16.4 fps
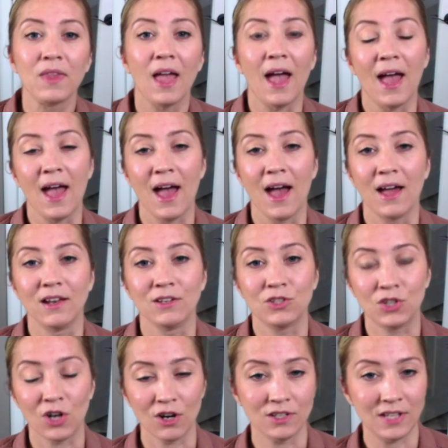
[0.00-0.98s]
and
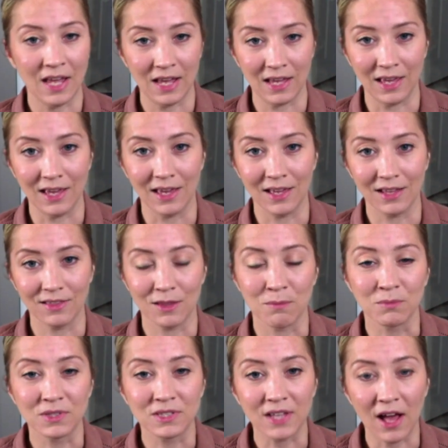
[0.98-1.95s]
start taking it
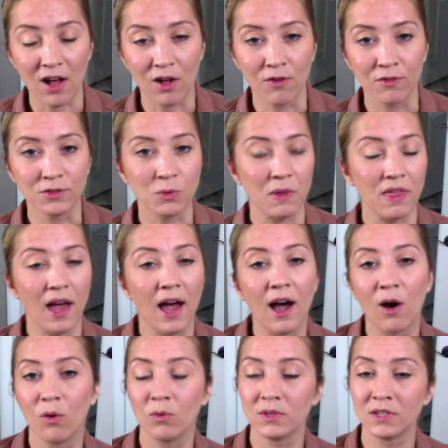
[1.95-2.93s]
themselves
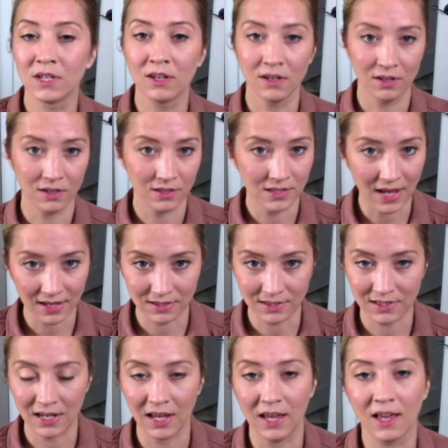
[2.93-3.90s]
without
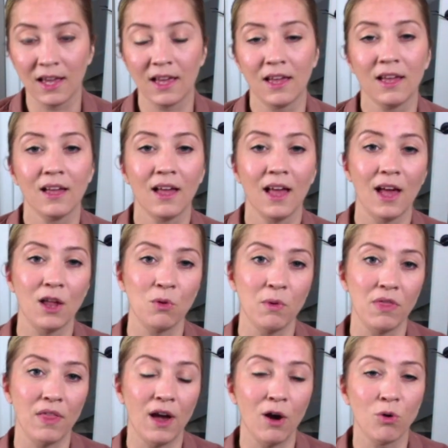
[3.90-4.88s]
testing and
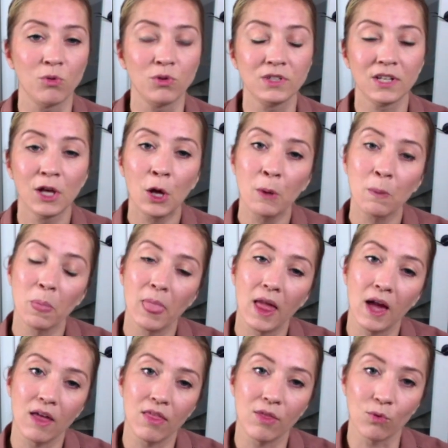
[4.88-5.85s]
without
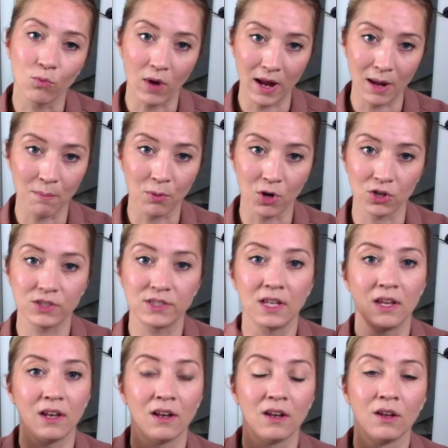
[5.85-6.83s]
the right
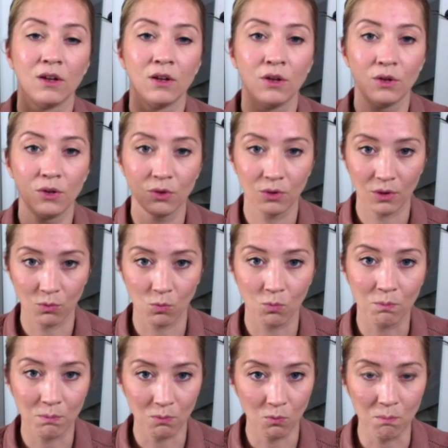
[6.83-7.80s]
person
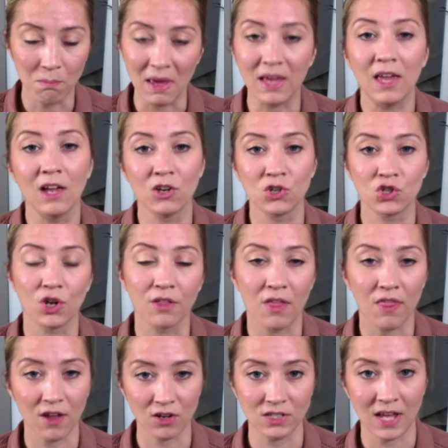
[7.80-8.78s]
making sure that
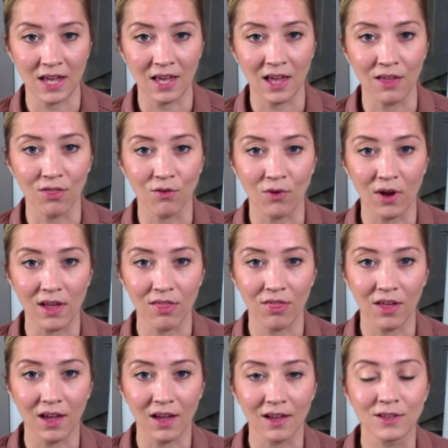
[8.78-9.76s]
they're taking the right
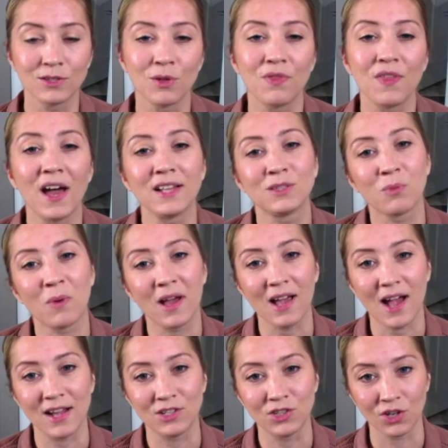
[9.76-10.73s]
thing. So that's why
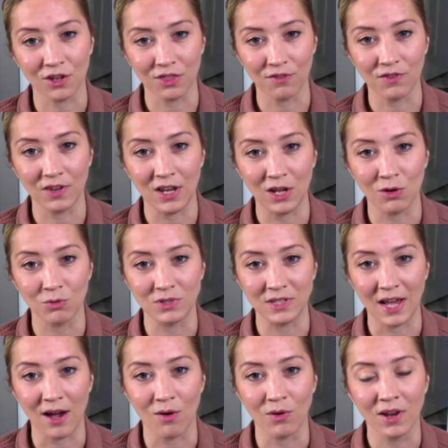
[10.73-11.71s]
I took the video
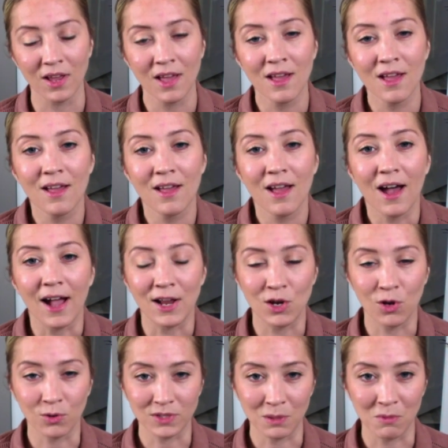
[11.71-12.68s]
down. I
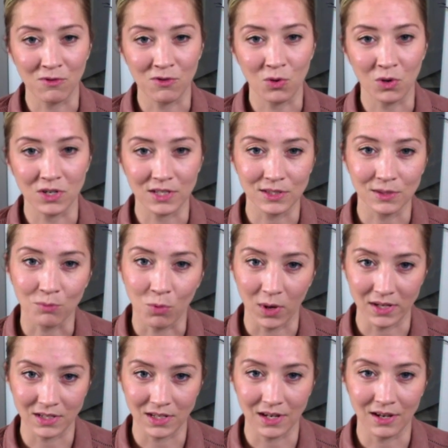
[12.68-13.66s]
know some of you are
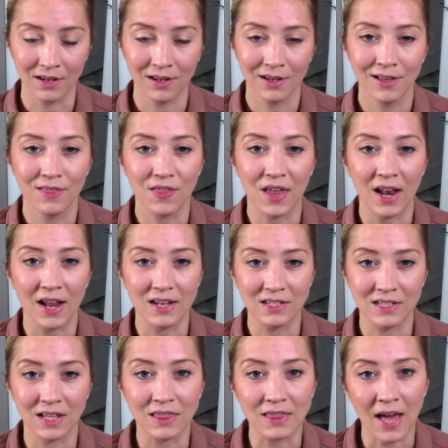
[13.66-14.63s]
disappointed that I
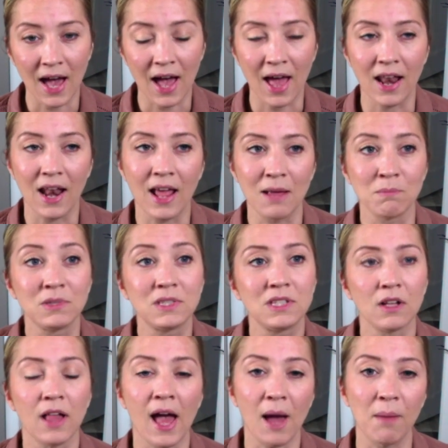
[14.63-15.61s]
did that, and I am
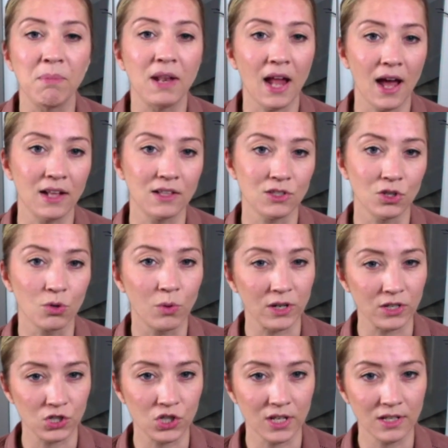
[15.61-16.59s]
still happy to answer
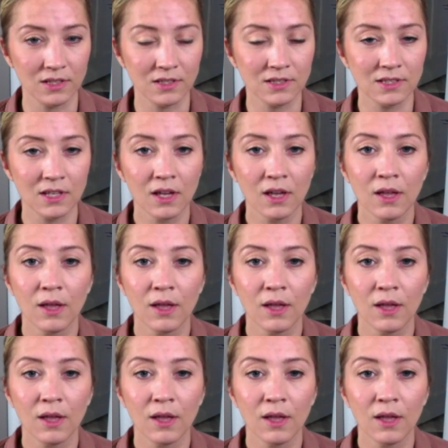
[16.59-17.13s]
questions